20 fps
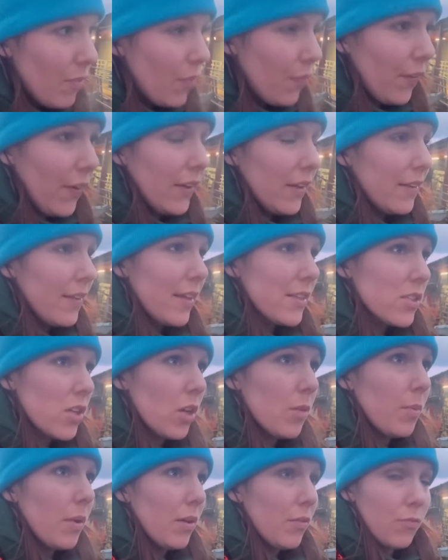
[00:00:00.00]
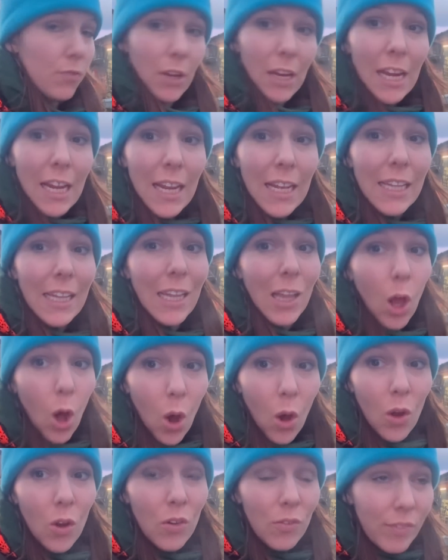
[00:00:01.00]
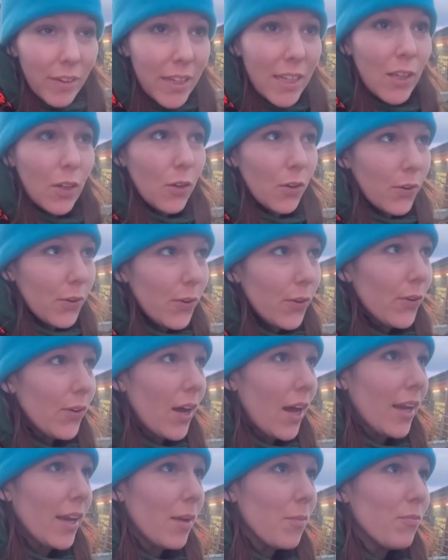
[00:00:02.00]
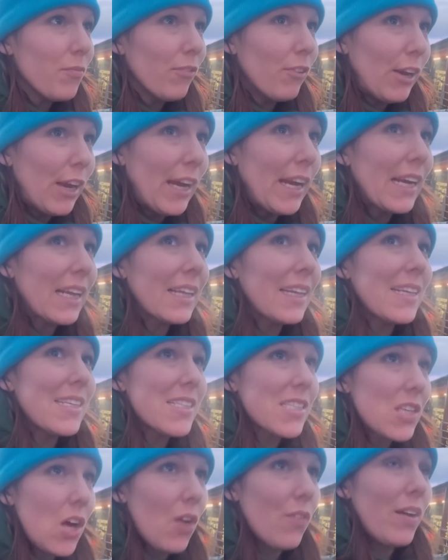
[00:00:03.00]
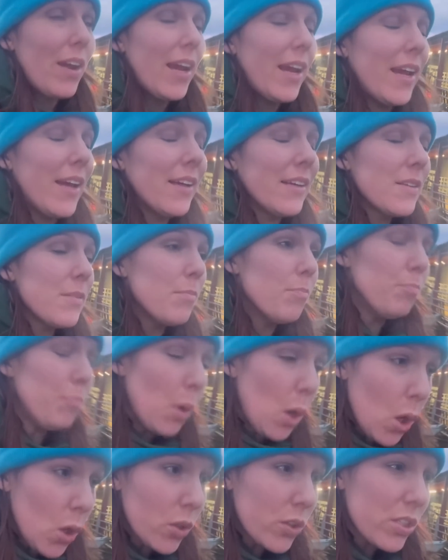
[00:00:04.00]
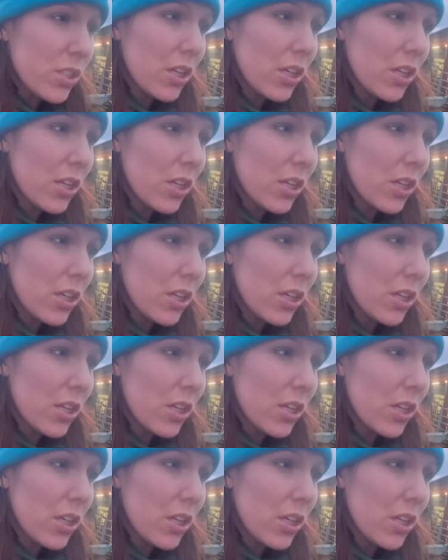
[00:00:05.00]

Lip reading: a feeling that's going to be a really long video, and I'm really sorry, but